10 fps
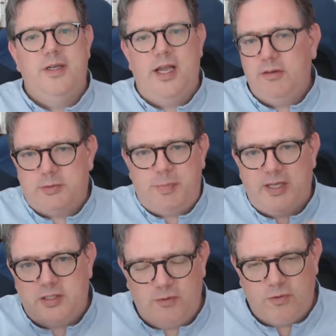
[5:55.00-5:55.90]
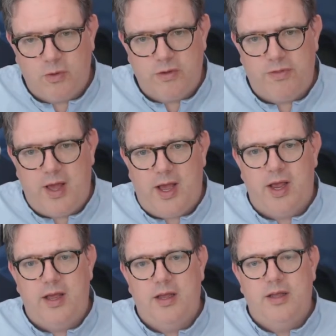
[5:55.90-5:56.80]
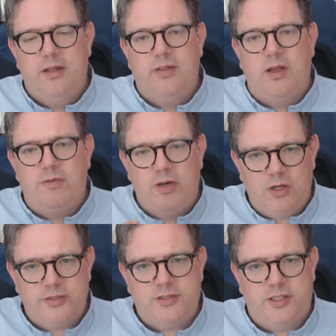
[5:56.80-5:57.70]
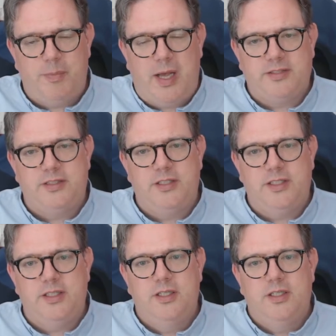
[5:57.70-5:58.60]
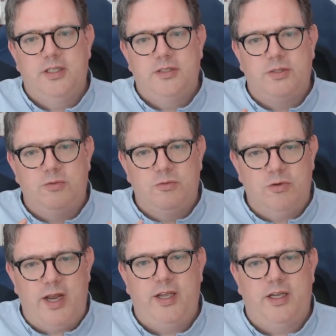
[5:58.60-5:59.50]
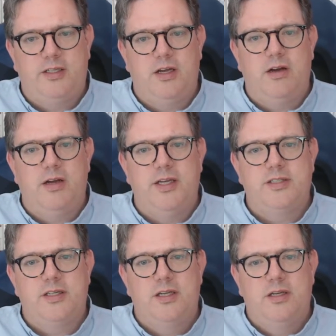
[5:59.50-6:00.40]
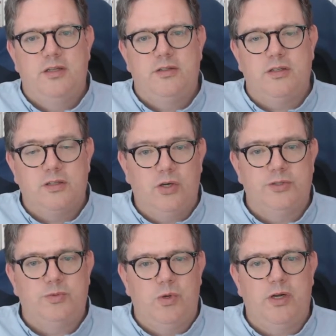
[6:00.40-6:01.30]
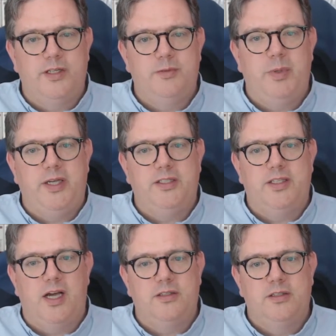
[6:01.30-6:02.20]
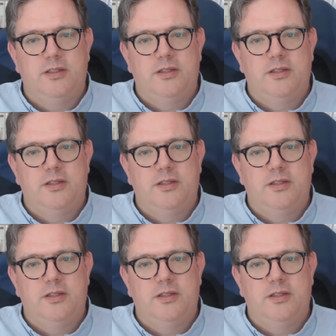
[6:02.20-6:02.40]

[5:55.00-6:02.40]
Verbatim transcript: irrespective of all of that, they've lost the capacity to recognize that God's work is being done